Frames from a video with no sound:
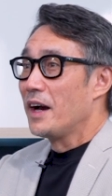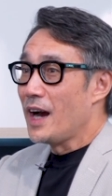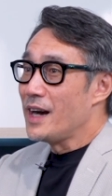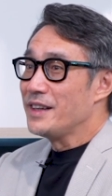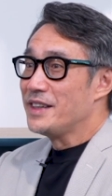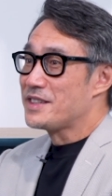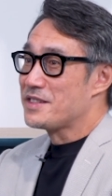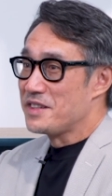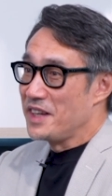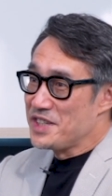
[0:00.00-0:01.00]
Uh,
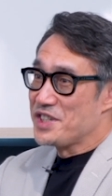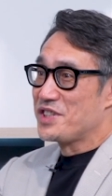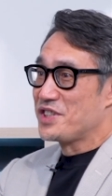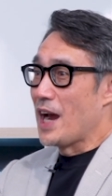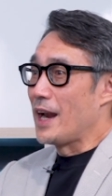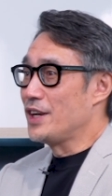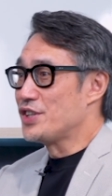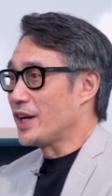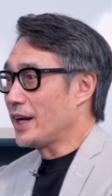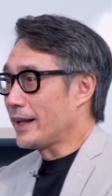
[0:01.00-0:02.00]
it's it's
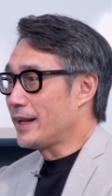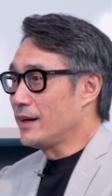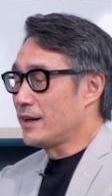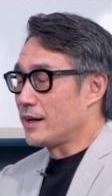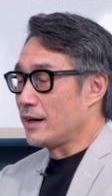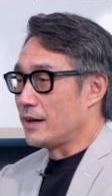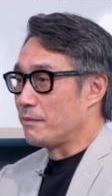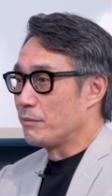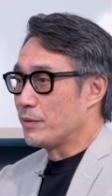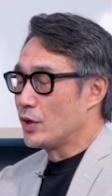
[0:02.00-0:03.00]
challenging. I think
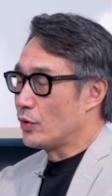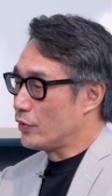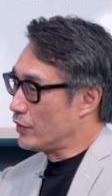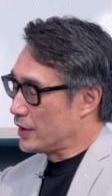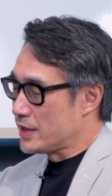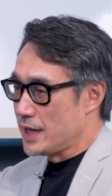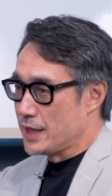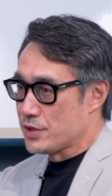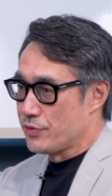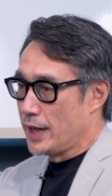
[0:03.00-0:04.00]
um, you know it,
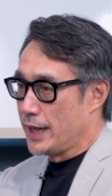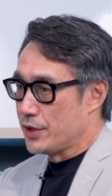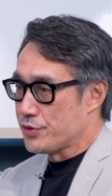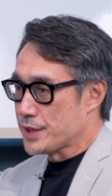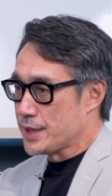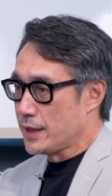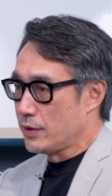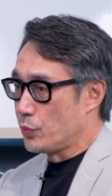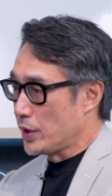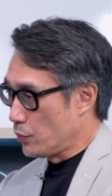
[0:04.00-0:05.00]
it's really interesting. We,